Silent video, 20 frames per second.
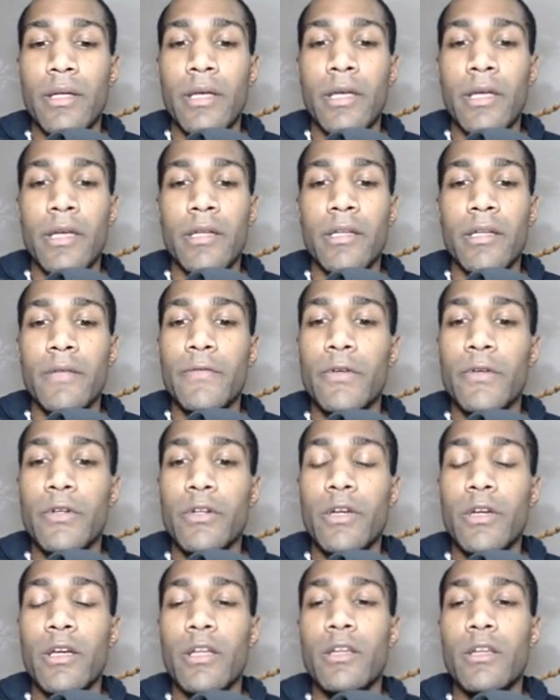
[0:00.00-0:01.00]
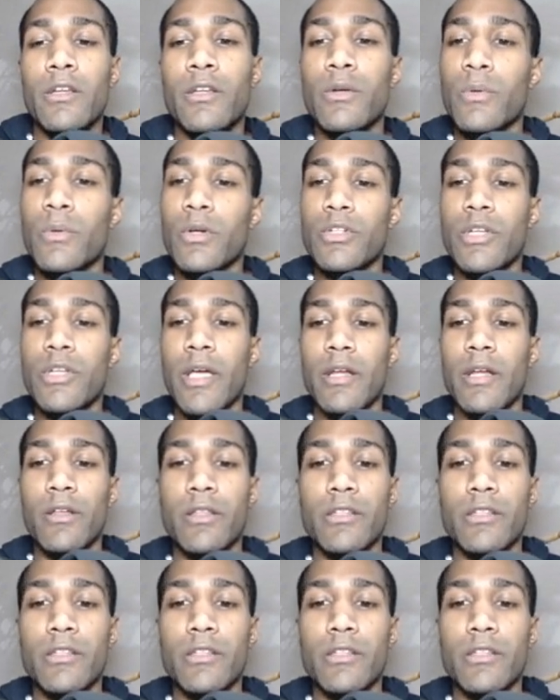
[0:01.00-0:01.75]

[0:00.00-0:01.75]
and if you're a newer channel,